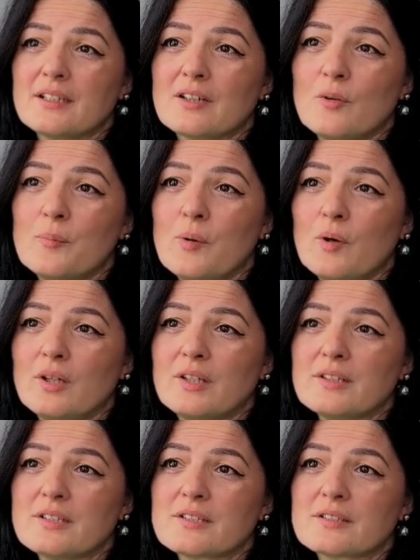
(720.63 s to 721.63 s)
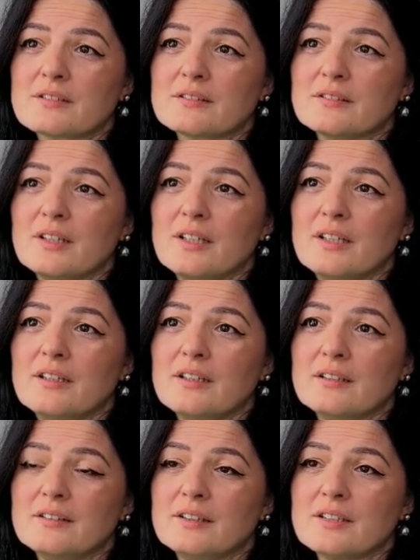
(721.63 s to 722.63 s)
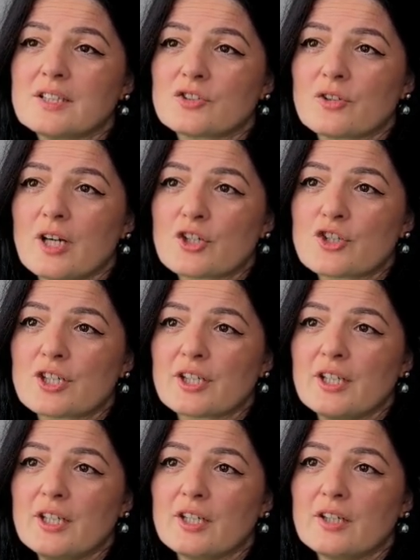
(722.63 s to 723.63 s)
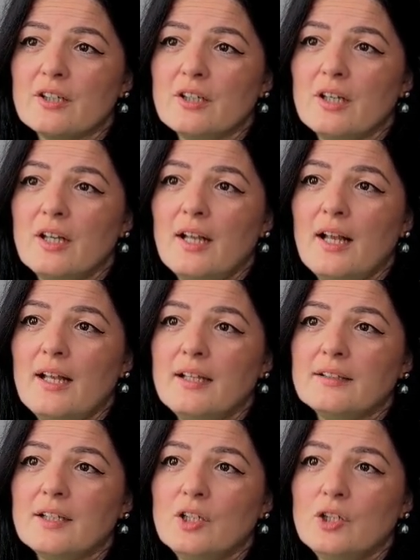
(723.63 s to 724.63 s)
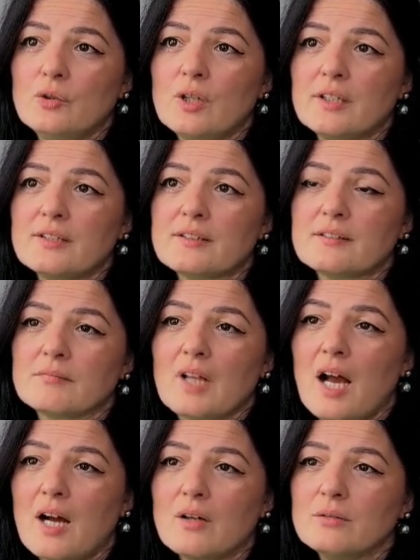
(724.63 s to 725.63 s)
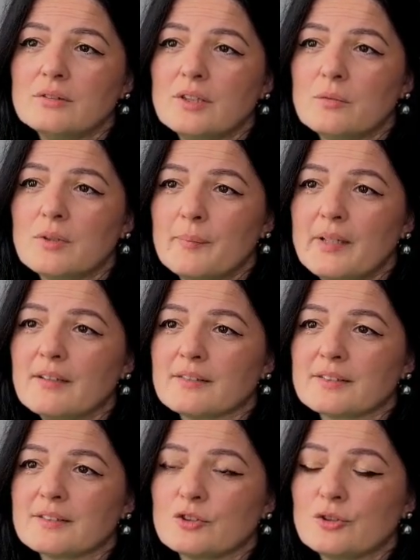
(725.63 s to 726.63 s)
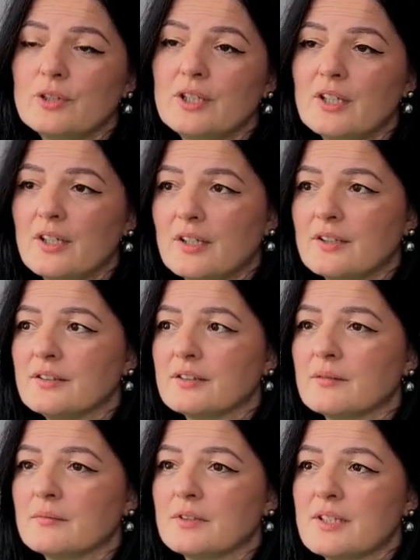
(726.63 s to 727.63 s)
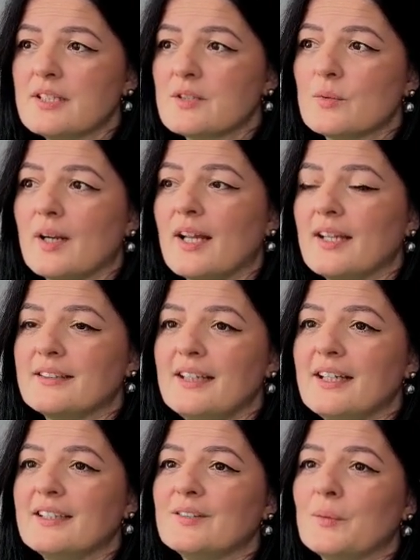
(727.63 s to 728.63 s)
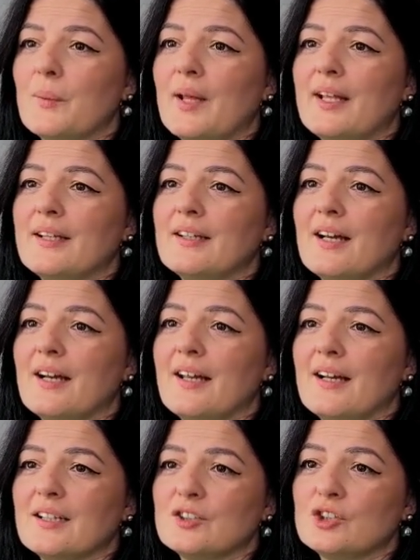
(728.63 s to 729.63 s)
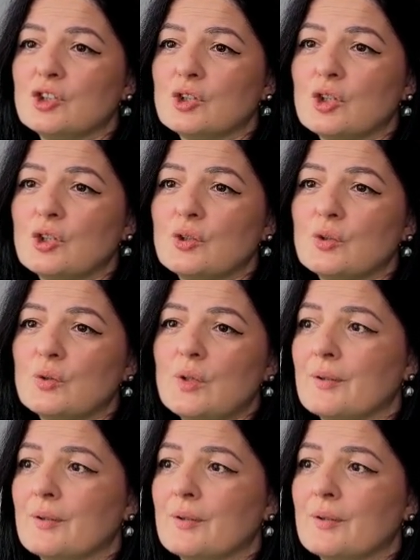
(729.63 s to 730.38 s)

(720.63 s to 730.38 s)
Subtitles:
components in the structure here and look at how they were built to learn. This is what I did when I had no clue